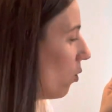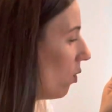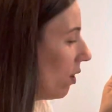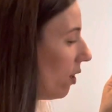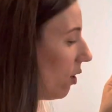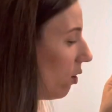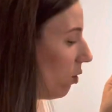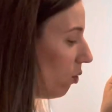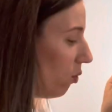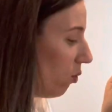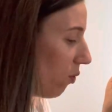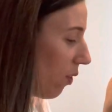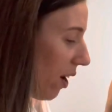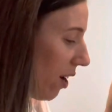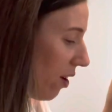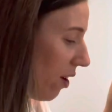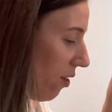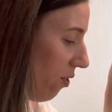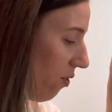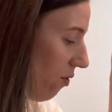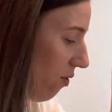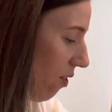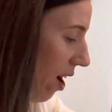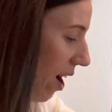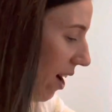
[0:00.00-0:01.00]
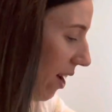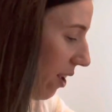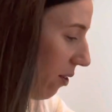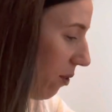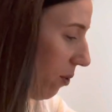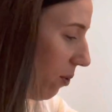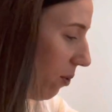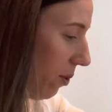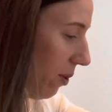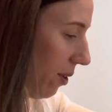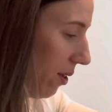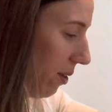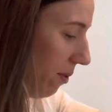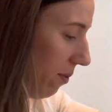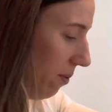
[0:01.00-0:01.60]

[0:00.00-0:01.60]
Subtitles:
Little Red Riding Hood.